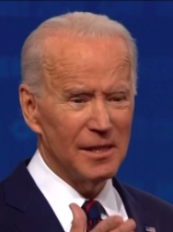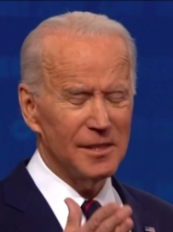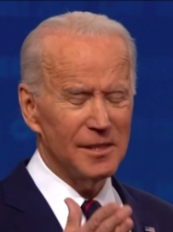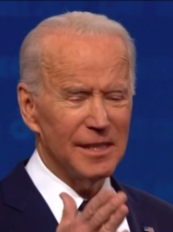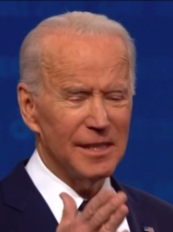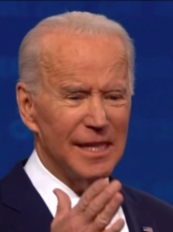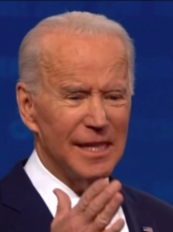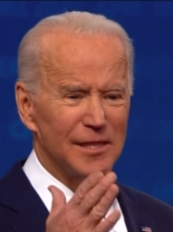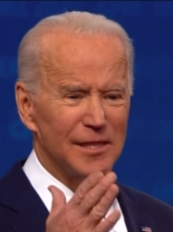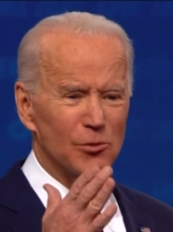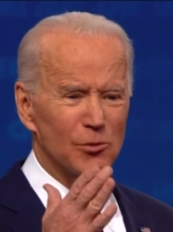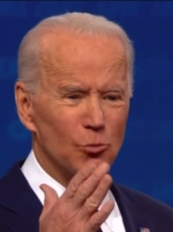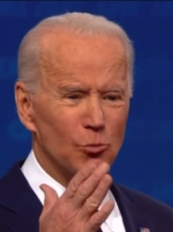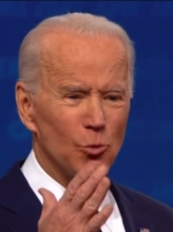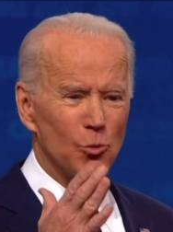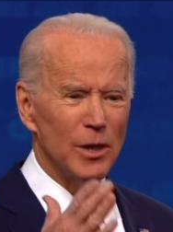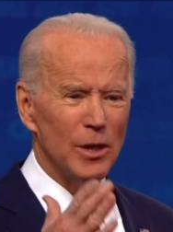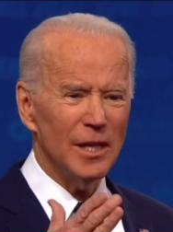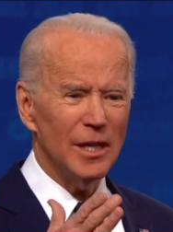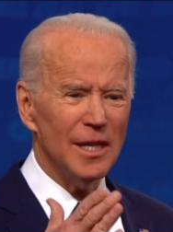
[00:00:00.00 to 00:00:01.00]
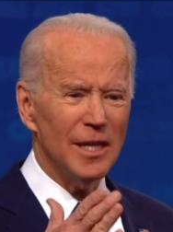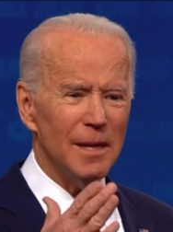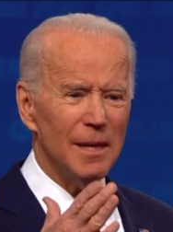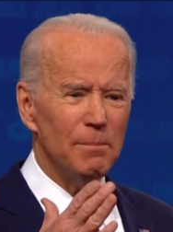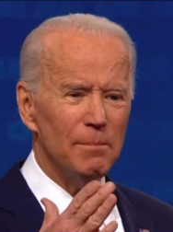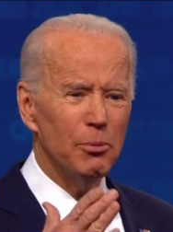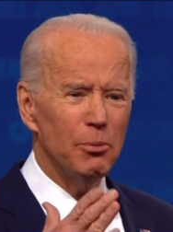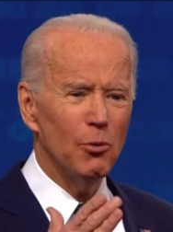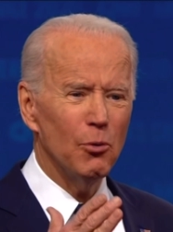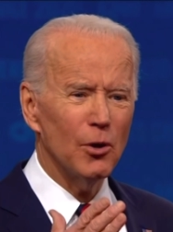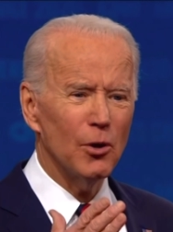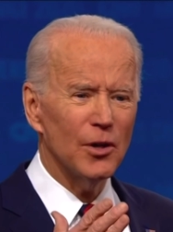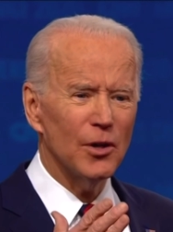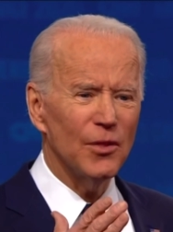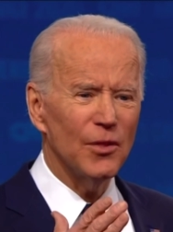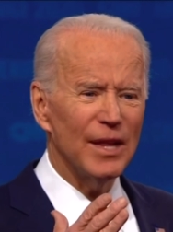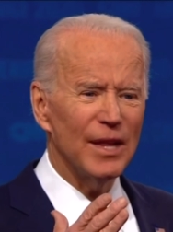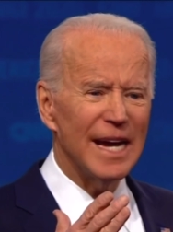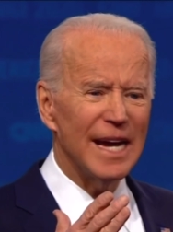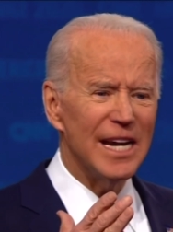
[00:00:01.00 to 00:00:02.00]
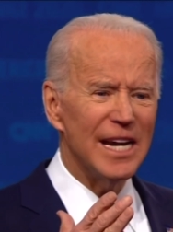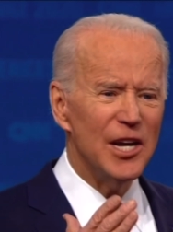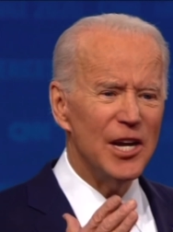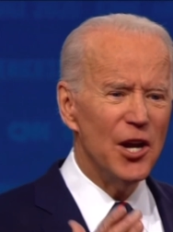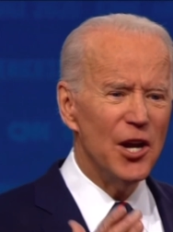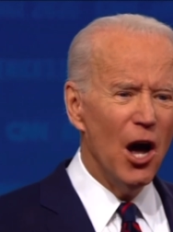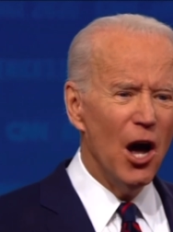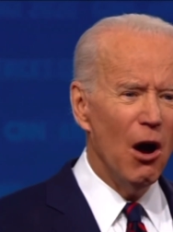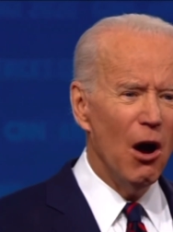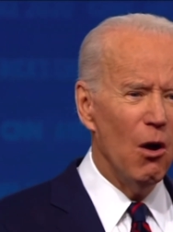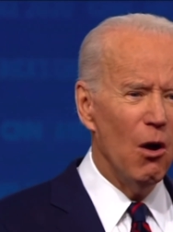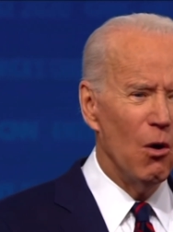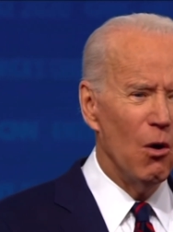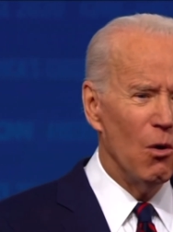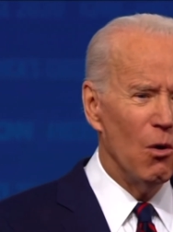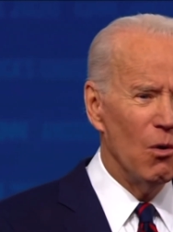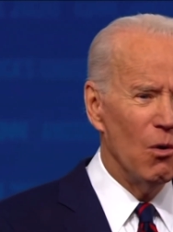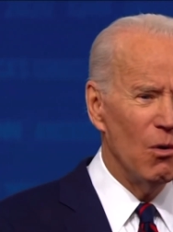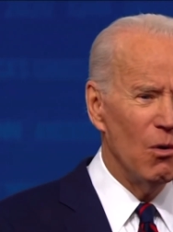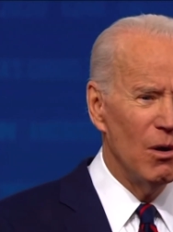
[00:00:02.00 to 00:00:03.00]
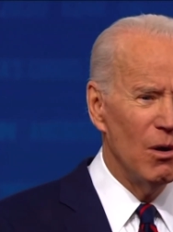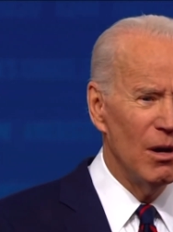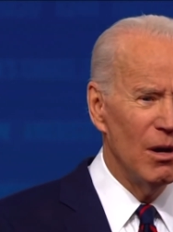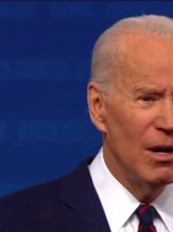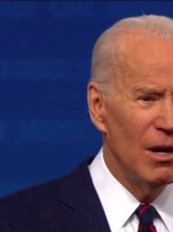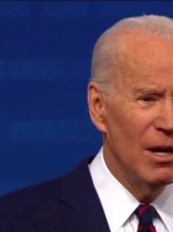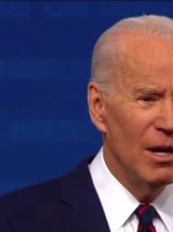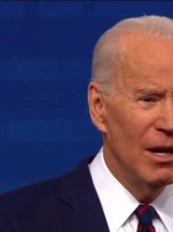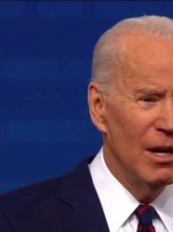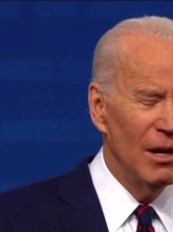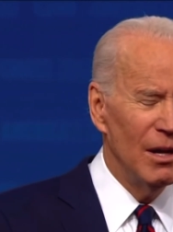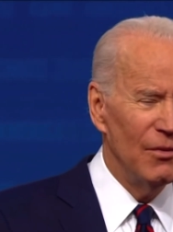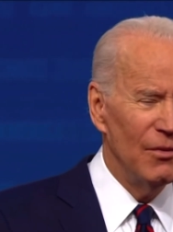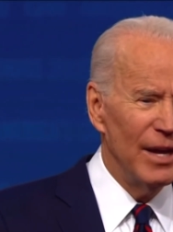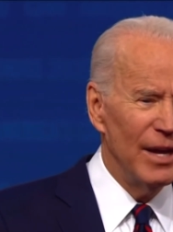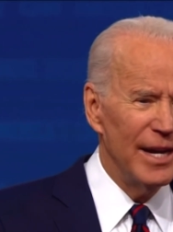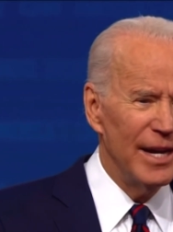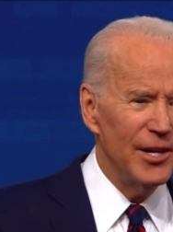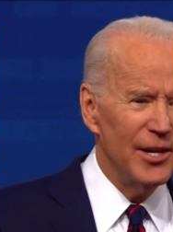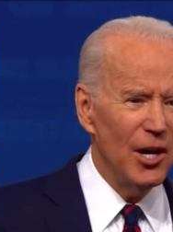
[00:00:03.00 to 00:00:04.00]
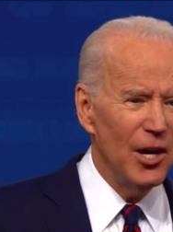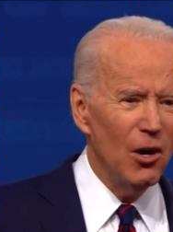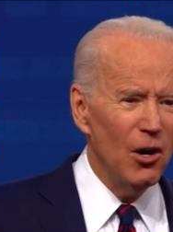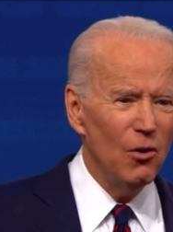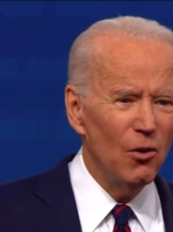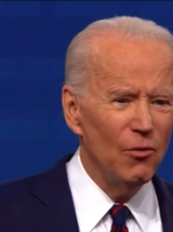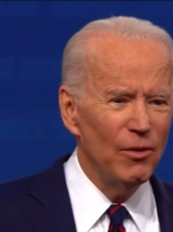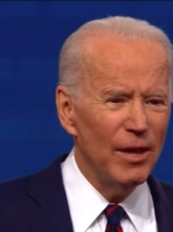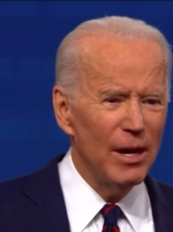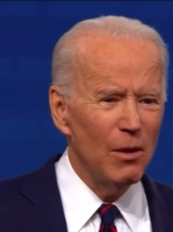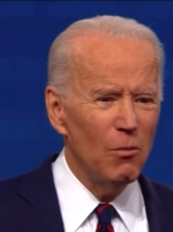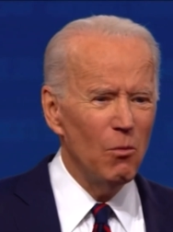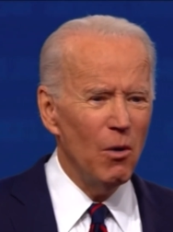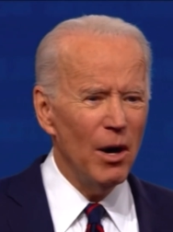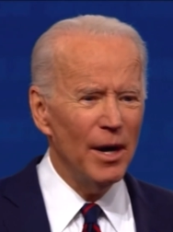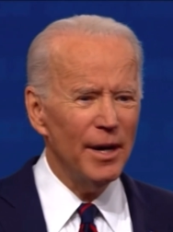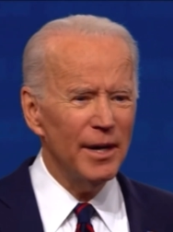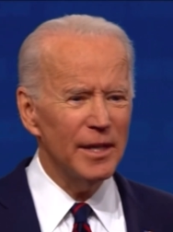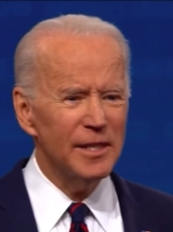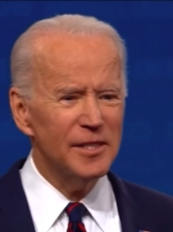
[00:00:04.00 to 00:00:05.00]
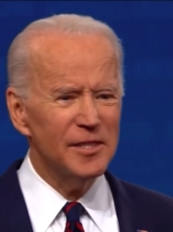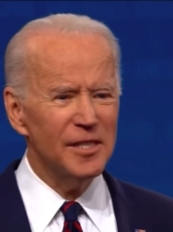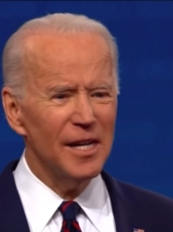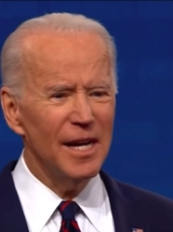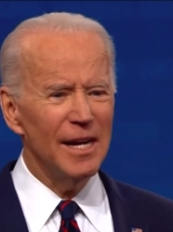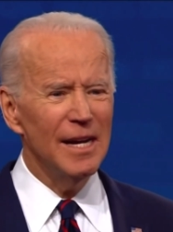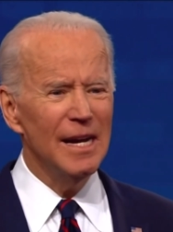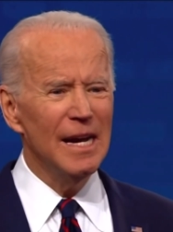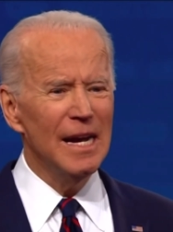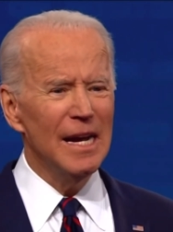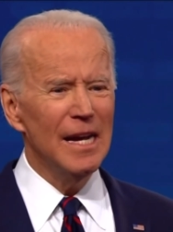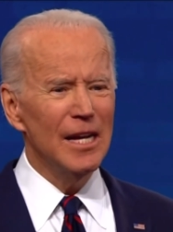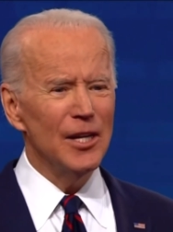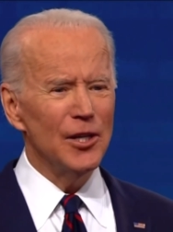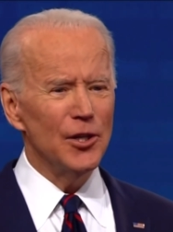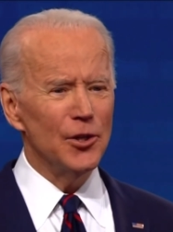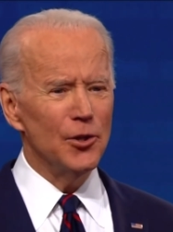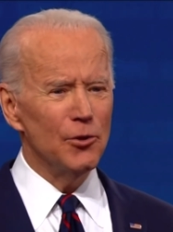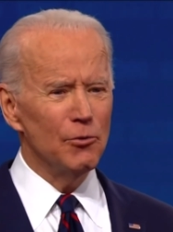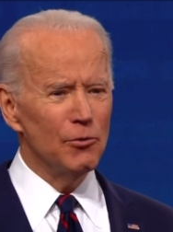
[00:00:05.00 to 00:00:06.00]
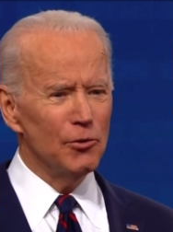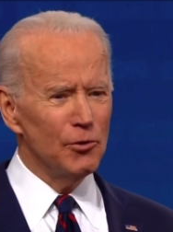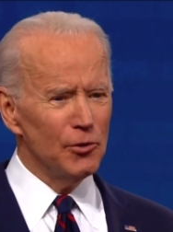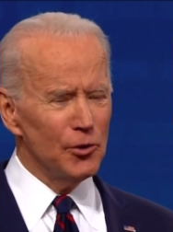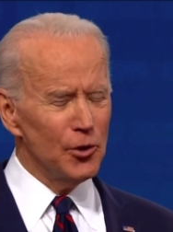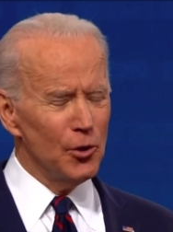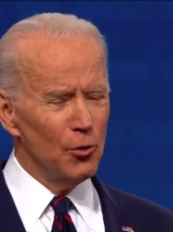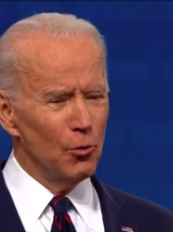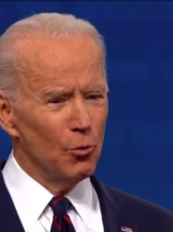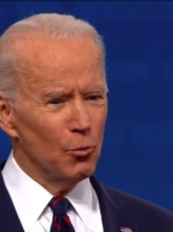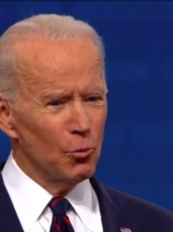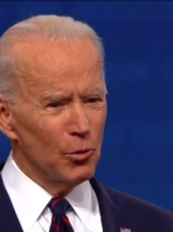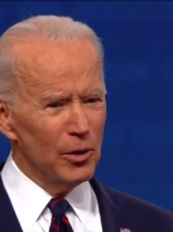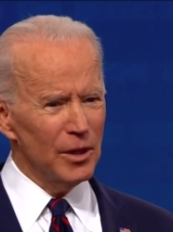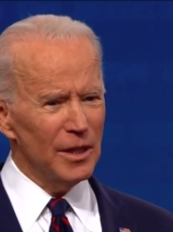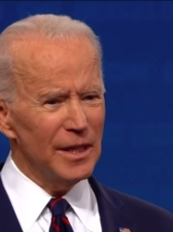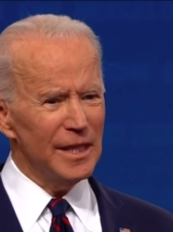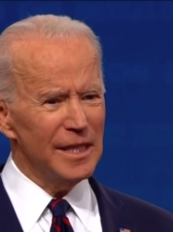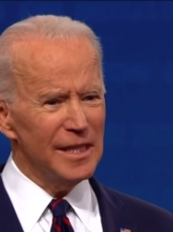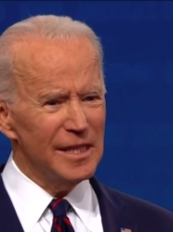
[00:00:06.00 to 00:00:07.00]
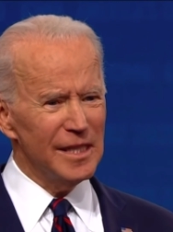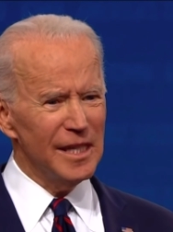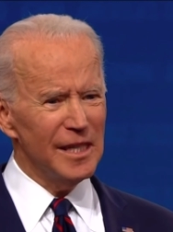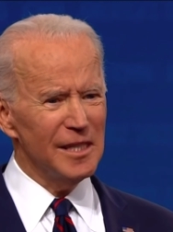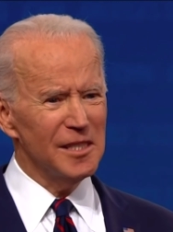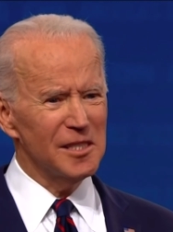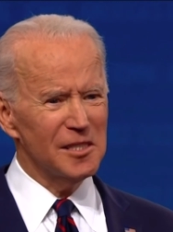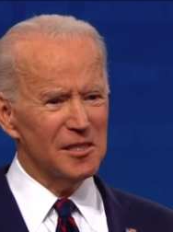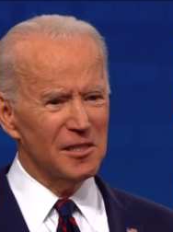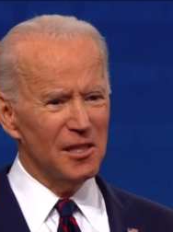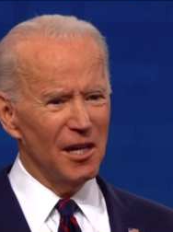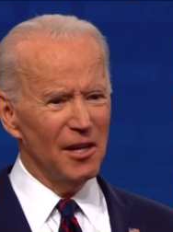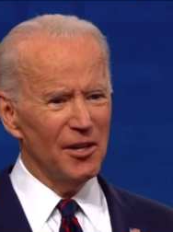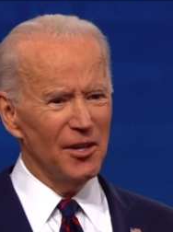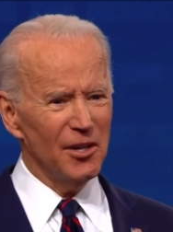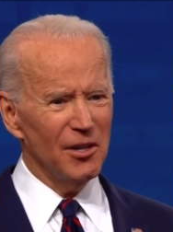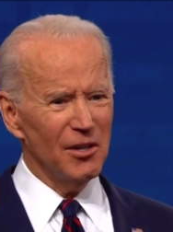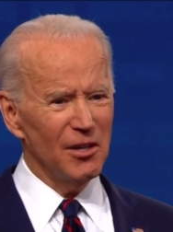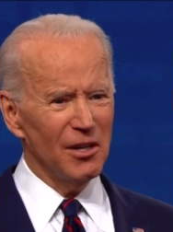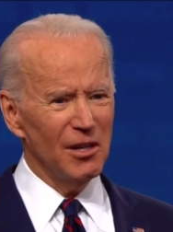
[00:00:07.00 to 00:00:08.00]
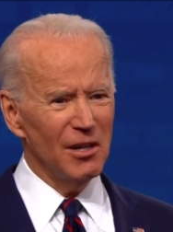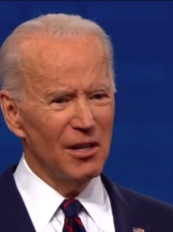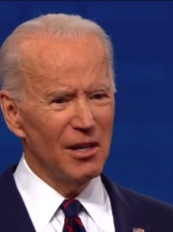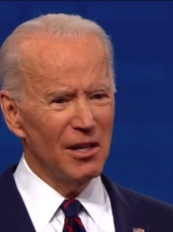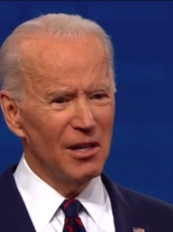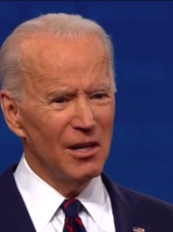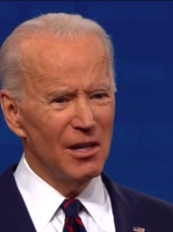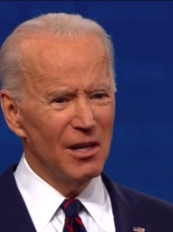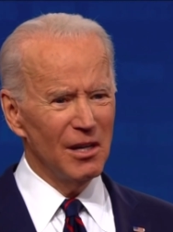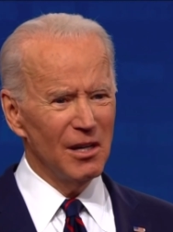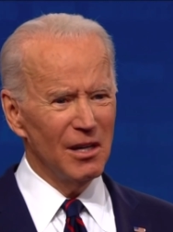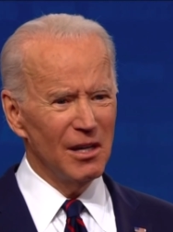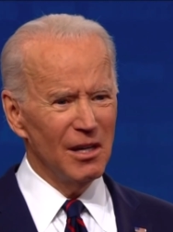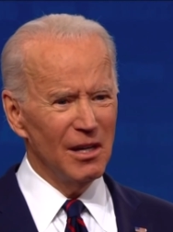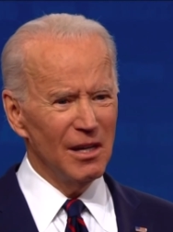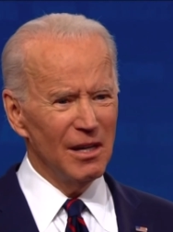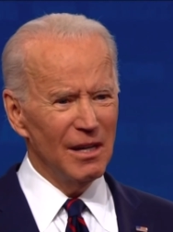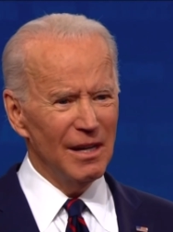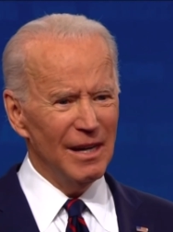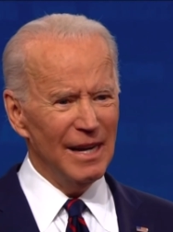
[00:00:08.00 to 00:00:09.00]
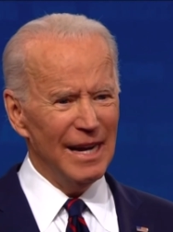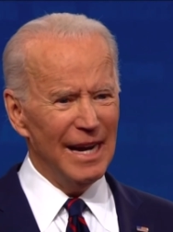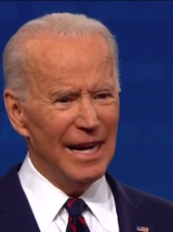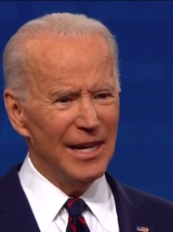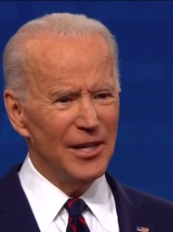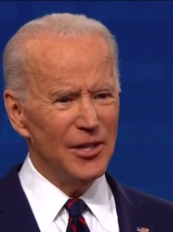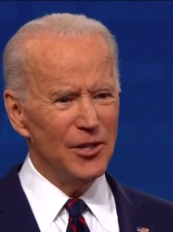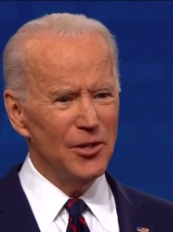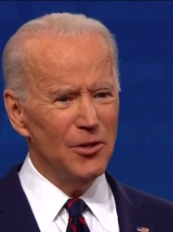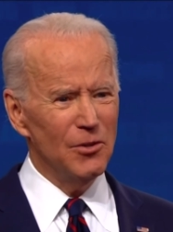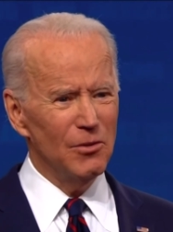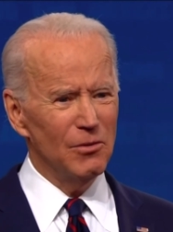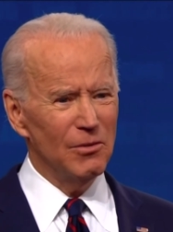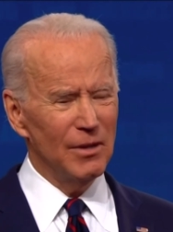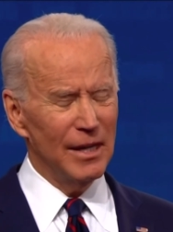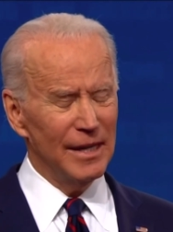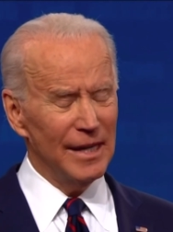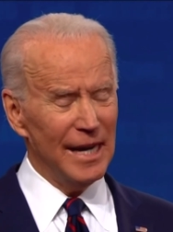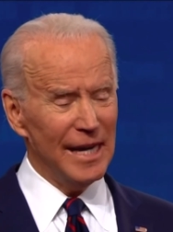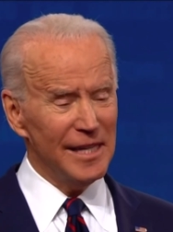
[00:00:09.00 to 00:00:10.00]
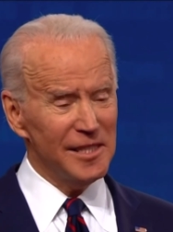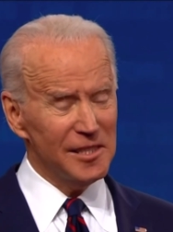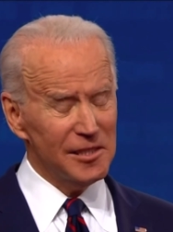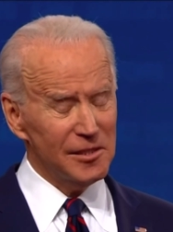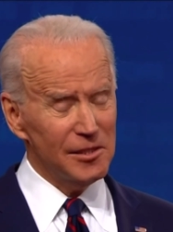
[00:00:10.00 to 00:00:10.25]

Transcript: and often does not connect words, does not make sense what he's saying. And many are blaming this on stutterings, something that they say he was